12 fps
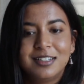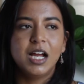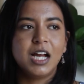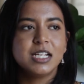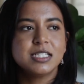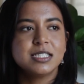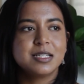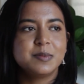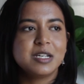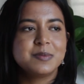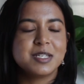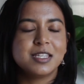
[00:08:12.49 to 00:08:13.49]
Honestly,
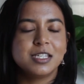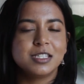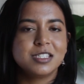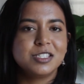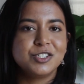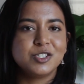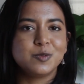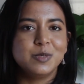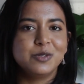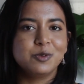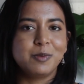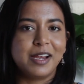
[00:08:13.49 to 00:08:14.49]
sometimes I think this is just me
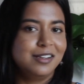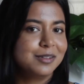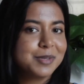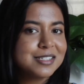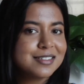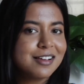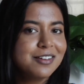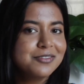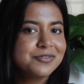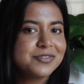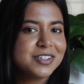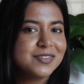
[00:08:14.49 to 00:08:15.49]
reminding myself
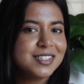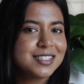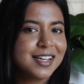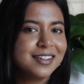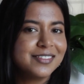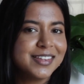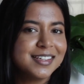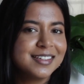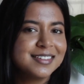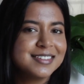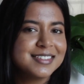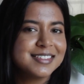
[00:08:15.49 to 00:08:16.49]
of these kind of
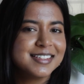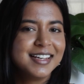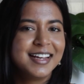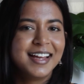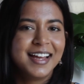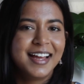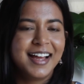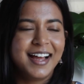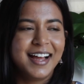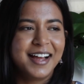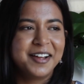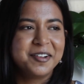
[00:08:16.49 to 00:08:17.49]
things.
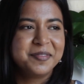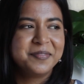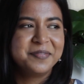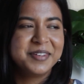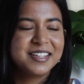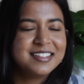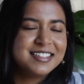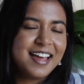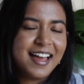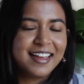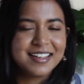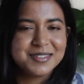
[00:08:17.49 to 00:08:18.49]
Because
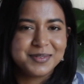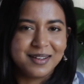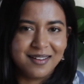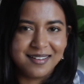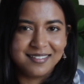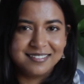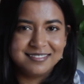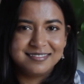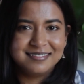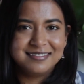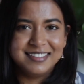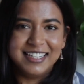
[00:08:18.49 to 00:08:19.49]
yeah, I guess we all
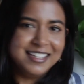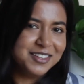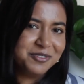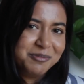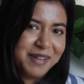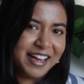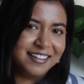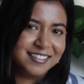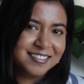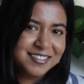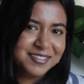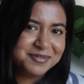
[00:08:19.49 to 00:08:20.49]
need the
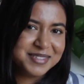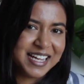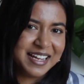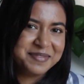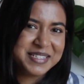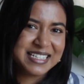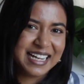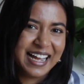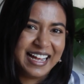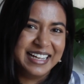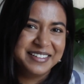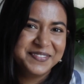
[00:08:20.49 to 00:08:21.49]
reminder from time to
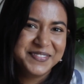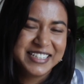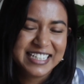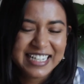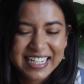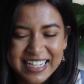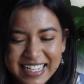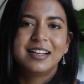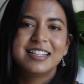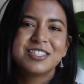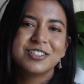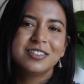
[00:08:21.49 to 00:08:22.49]
time.
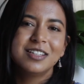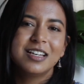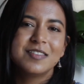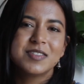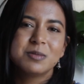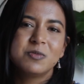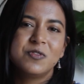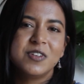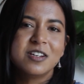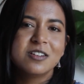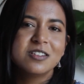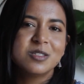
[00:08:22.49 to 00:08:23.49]
I certainly have some
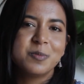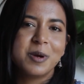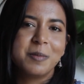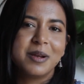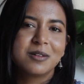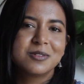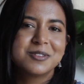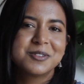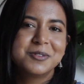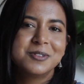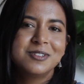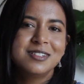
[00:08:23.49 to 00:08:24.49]
fears about medical
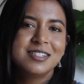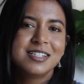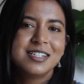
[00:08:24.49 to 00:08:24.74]
school,